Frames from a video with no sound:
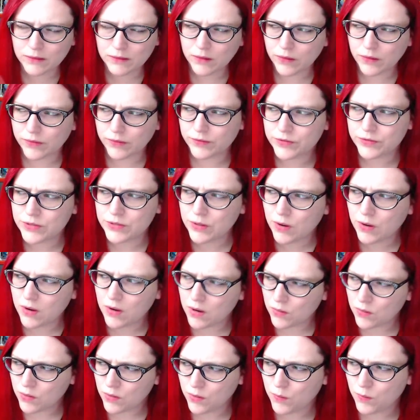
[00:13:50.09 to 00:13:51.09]
"Oh, there's
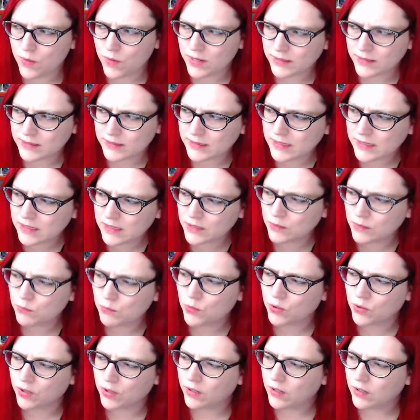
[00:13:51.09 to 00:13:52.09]
no want to see
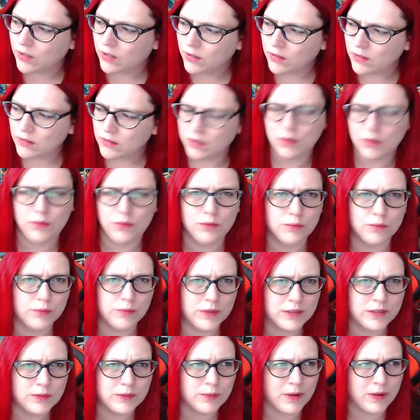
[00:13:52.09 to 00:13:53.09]
anymore. Oh,
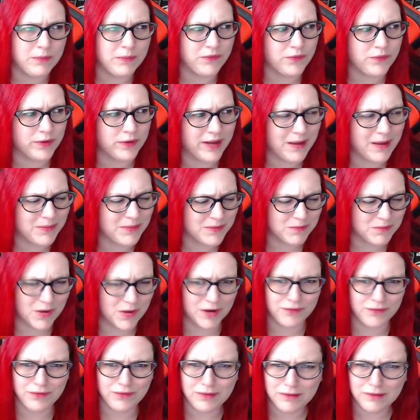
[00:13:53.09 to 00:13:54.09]
it's right before Captain
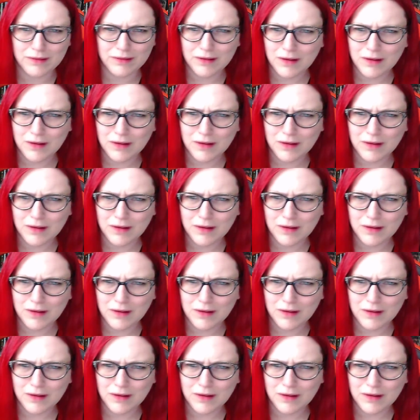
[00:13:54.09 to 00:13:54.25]
Marvel?